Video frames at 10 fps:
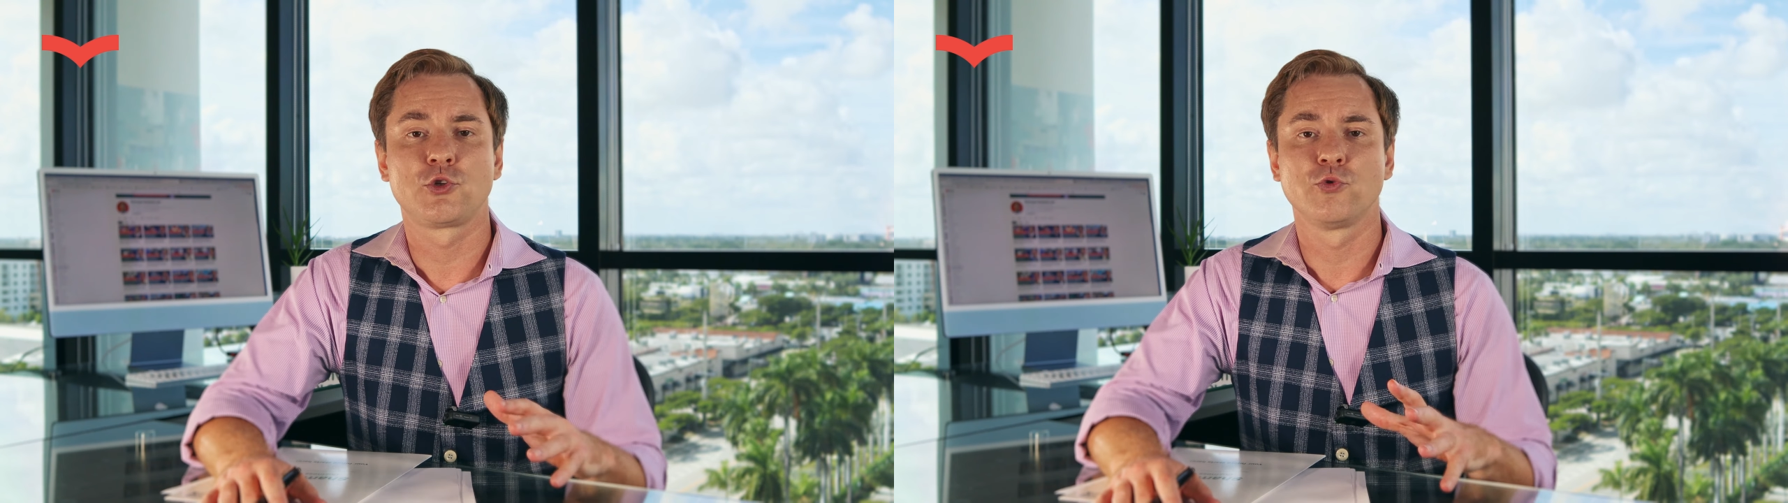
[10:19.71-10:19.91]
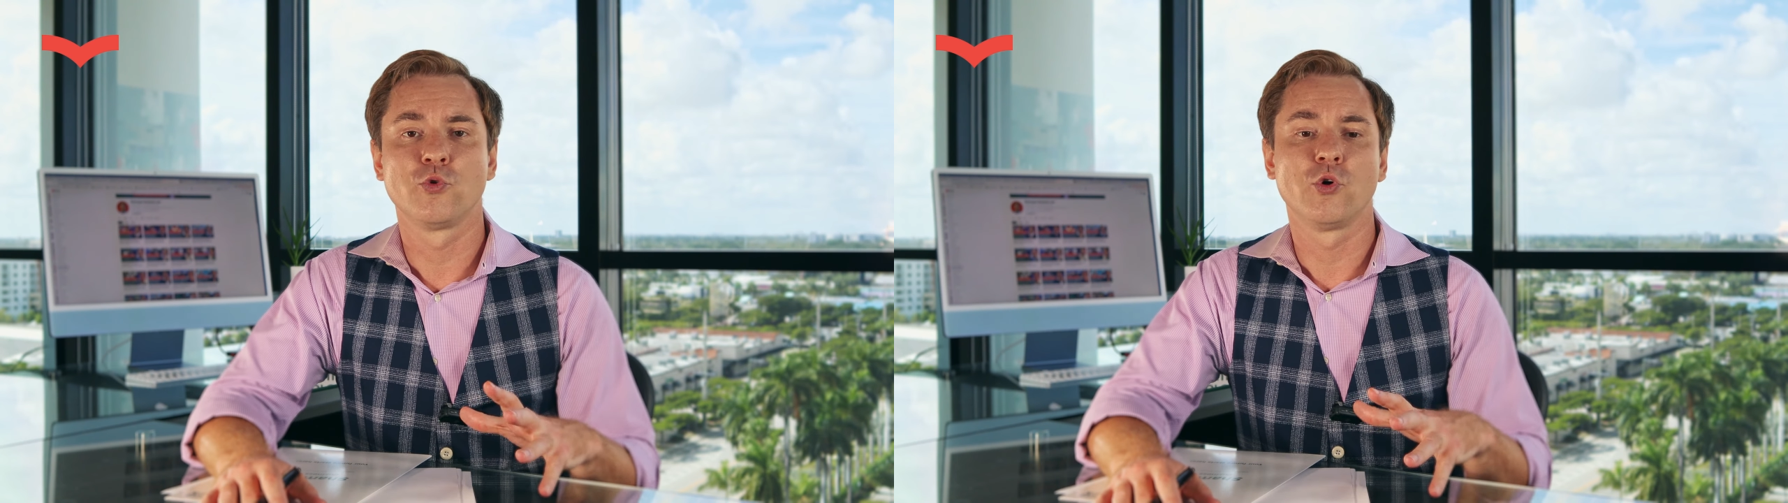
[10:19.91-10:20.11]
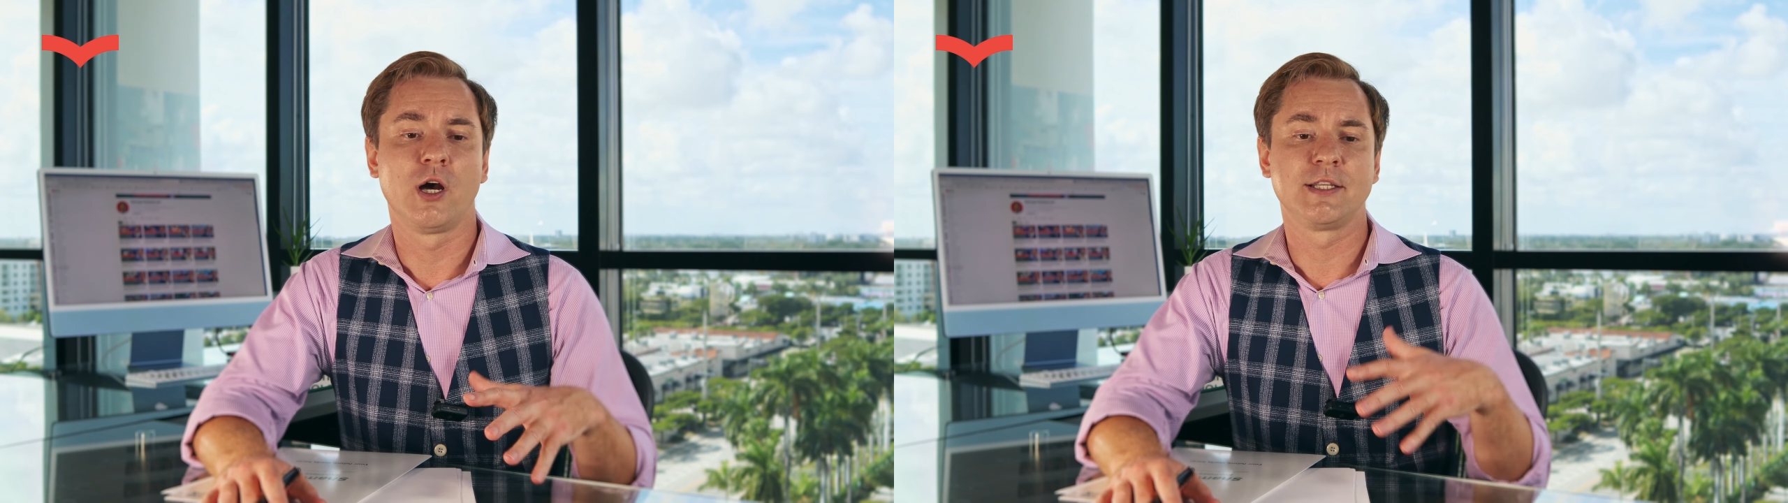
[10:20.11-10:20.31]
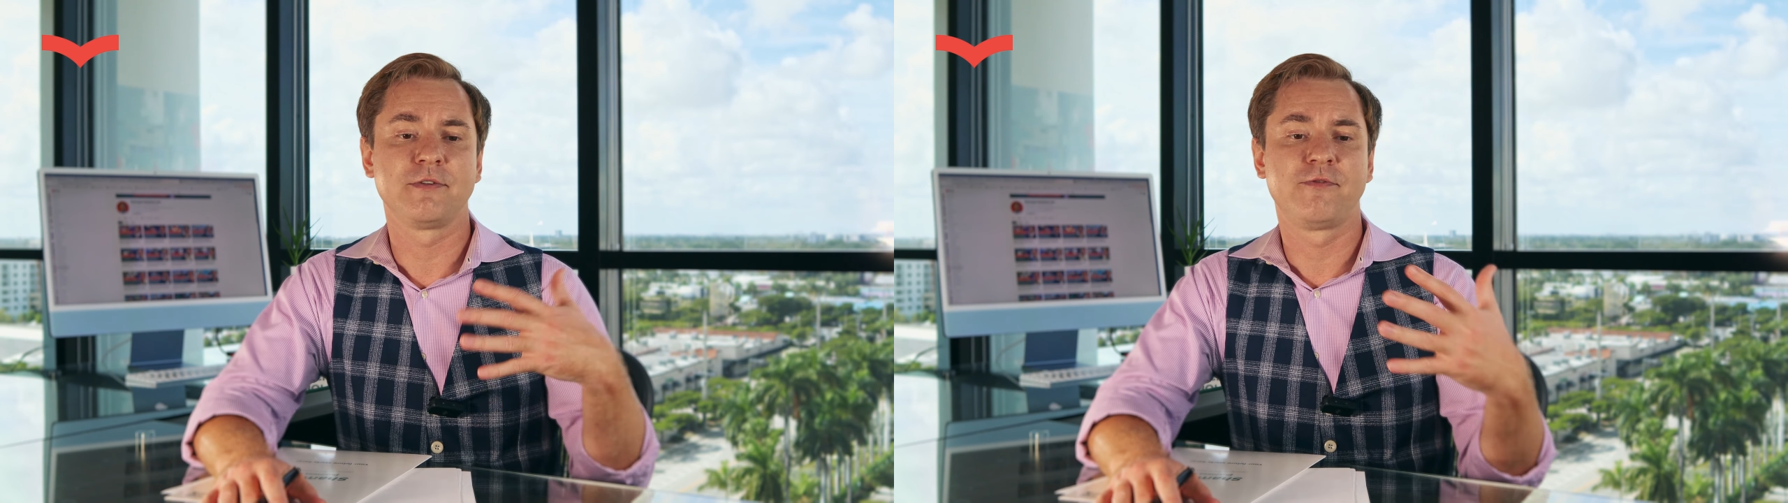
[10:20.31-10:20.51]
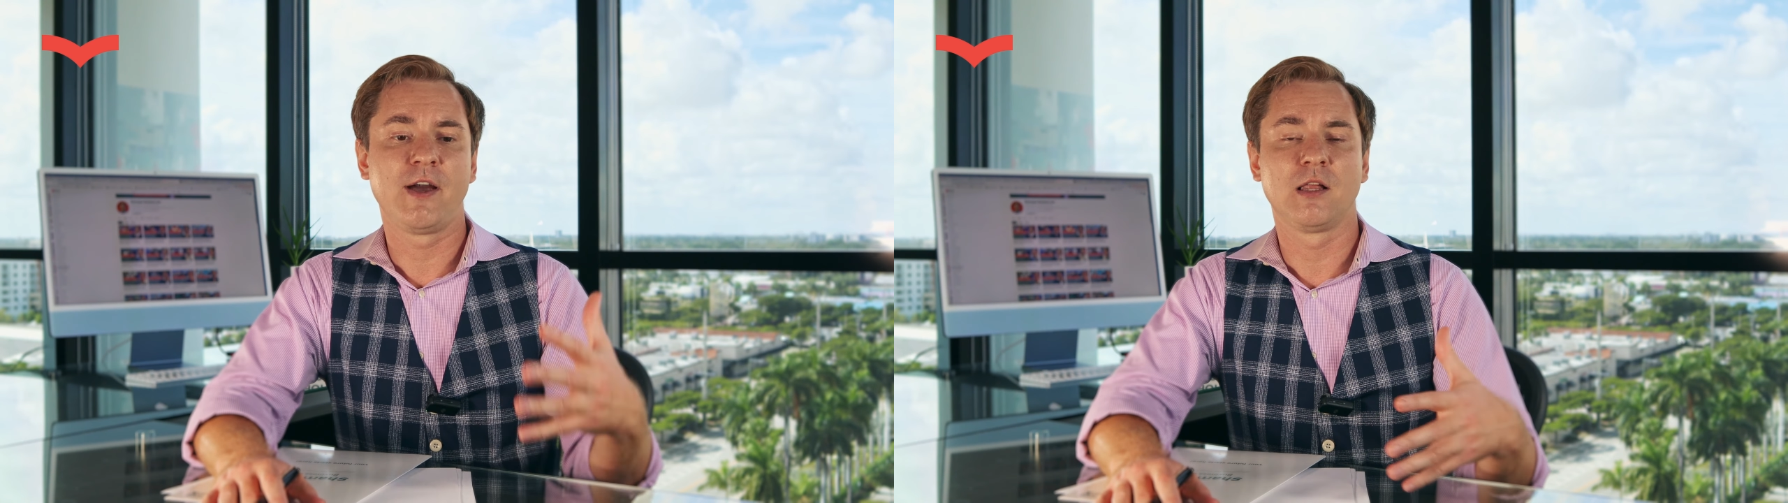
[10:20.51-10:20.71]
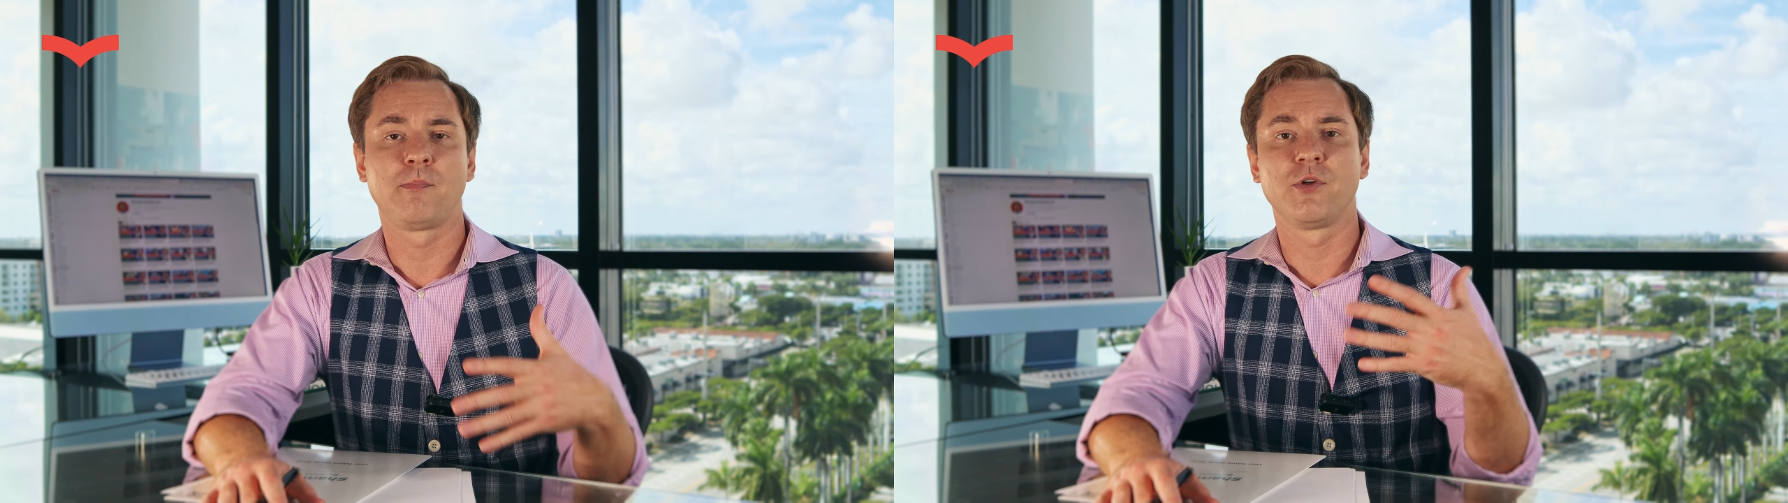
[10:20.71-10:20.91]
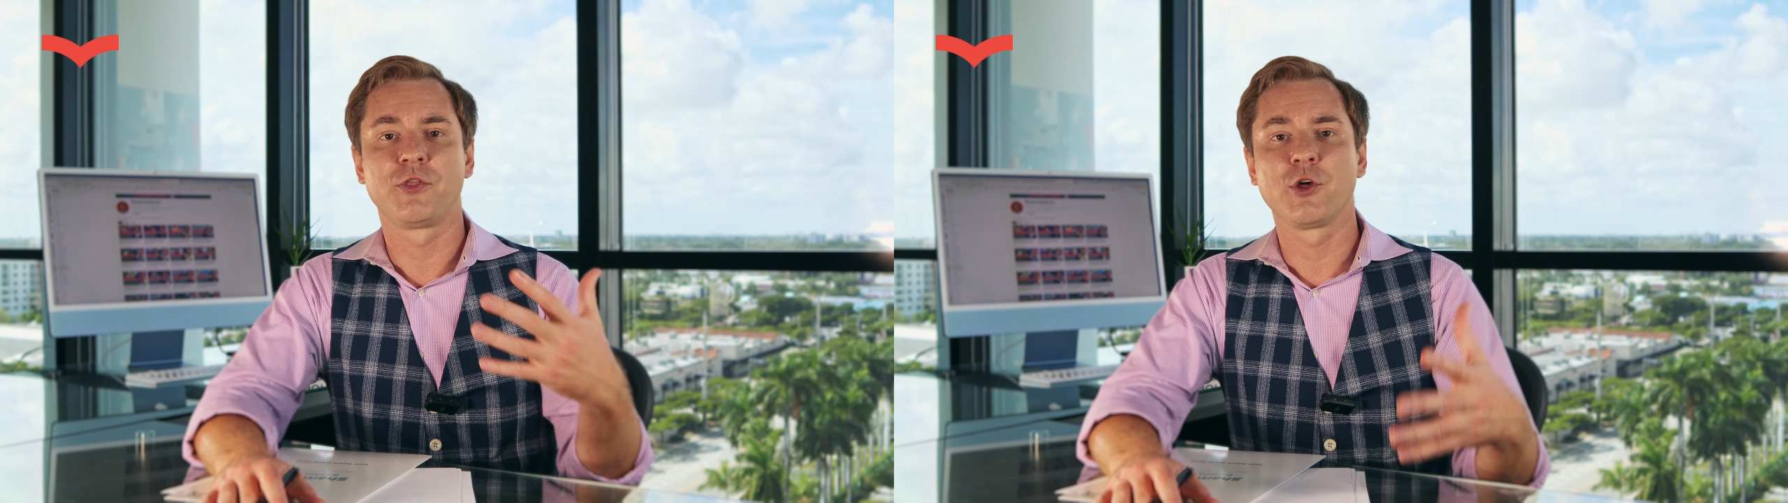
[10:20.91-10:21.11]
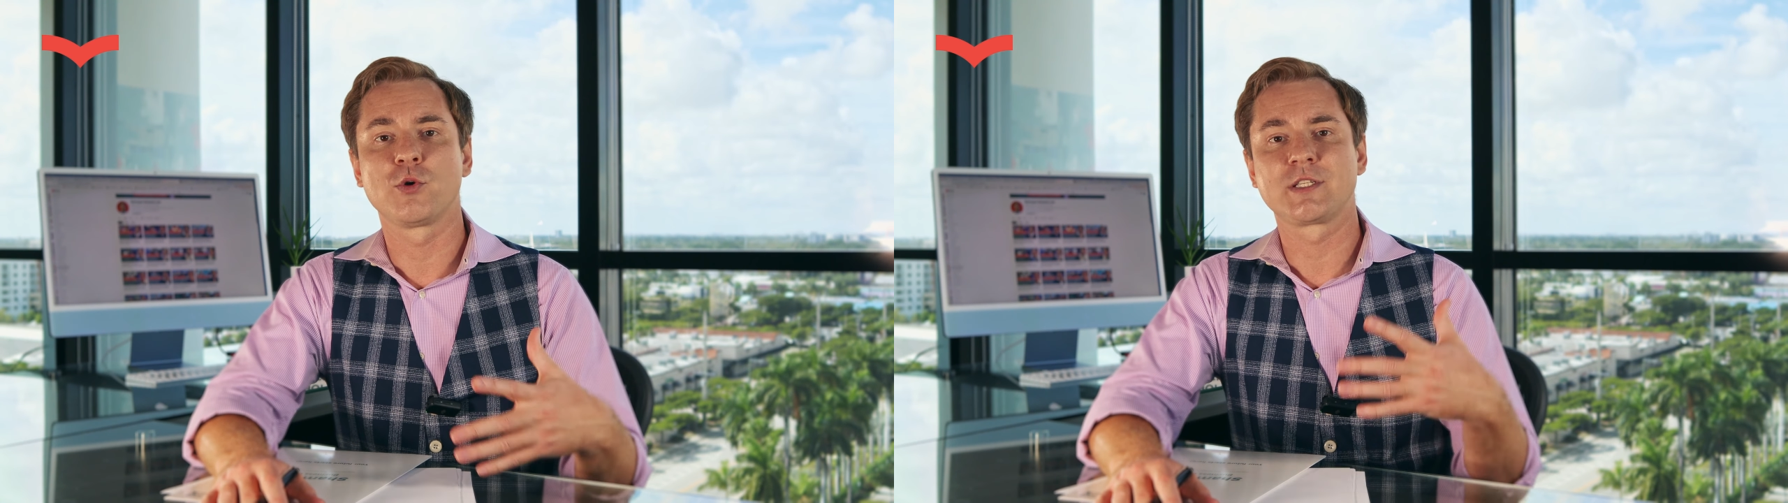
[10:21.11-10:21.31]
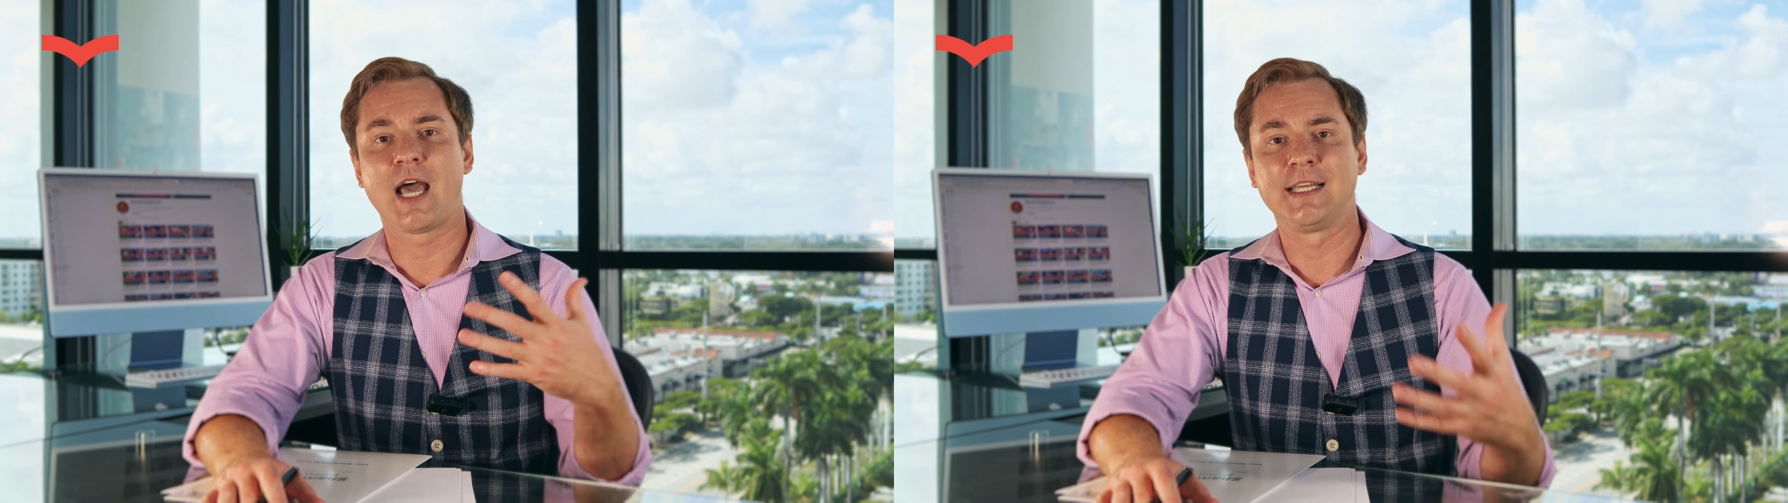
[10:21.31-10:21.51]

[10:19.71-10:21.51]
to uh, develop those